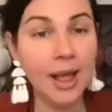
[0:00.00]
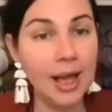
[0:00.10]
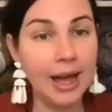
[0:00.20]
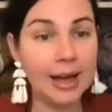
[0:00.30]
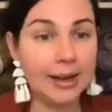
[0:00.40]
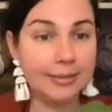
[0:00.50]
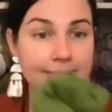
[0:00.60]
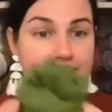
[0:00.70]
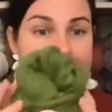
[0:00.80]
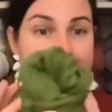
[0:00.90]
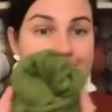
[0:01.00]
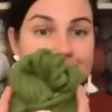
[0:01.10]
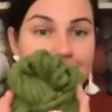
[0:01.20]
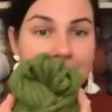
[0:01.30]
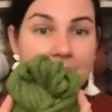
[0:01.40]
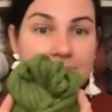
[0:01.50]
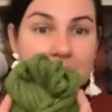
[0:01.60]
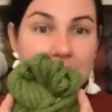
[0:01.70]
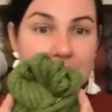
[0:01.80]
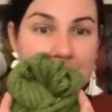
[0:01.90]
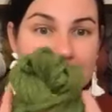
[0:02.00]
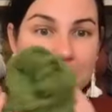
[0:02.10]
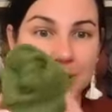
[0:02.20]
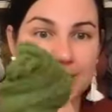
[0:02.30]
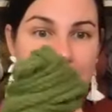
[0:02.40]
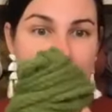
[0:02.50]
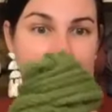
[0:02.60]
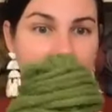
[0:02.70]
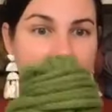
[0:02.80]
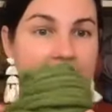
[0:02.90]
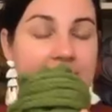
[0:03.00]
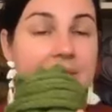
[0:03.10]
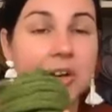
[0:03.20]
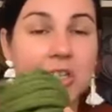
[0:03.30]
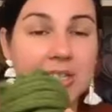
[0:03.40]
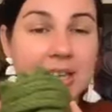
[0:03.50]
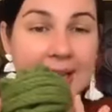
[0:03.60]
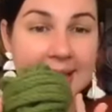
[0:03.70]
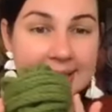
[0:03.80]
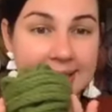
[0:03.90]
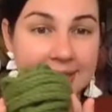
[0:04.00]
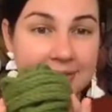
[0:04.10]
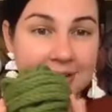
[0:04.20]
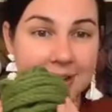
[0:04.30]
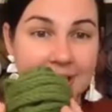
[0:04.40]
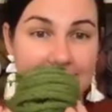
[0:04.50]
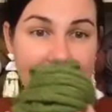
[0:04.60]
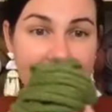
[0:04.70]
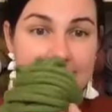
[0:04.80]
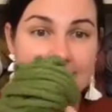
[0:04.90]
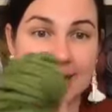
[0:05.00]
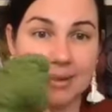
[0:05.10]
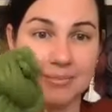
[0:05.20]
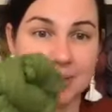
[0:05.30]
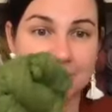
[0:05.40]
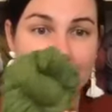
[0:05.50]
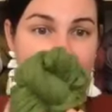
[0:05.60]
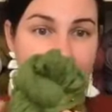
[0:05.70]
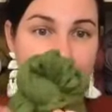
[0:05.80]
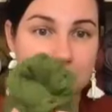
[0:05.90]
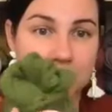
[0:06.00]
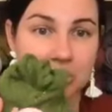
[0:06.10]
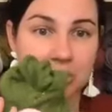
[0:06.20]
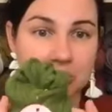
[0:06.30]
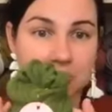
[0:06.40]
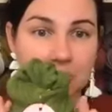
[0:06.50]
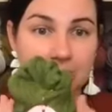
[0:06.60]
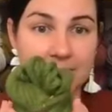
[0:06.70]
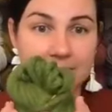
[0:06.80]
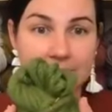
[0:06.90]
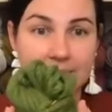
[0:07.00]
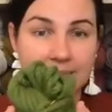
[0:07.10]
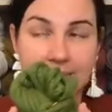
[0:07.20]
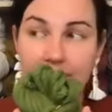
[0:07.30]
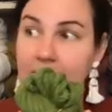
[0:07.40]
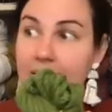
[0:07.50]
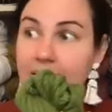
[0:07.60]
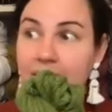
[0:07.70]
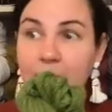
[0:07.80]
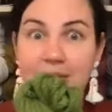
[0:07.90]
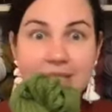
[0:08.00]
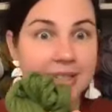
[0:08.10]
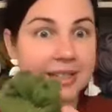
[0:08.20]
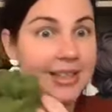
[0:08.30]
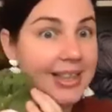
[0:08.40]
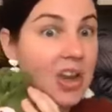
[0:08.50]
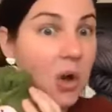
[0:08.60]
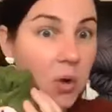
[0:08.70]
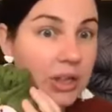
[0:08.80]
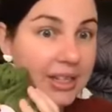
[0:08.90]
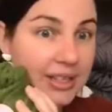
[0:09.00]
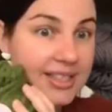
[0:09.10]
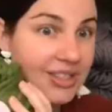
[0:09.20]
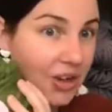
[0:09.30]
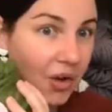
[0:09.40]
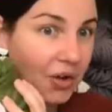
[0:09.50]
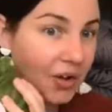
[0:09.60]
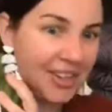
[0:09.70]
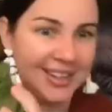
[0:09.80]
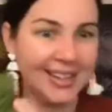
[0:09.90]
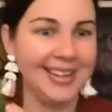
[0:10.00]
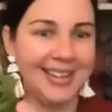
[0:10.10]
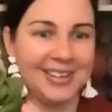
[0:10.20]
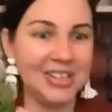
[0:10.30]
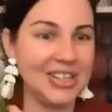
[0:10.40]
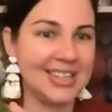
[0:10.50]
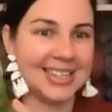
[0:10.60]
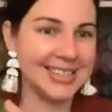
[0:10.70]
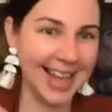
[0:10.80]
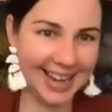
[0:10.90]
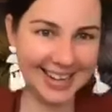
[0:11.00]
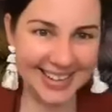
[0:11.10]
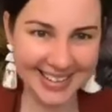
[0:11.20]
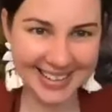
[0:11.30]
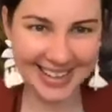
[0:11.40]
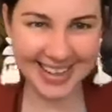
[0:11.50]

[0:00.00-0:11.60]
So that's what it looks like. And you've got 10 different colors available to choose from in the heart kit. And at present, they're all in stock, which is exciting.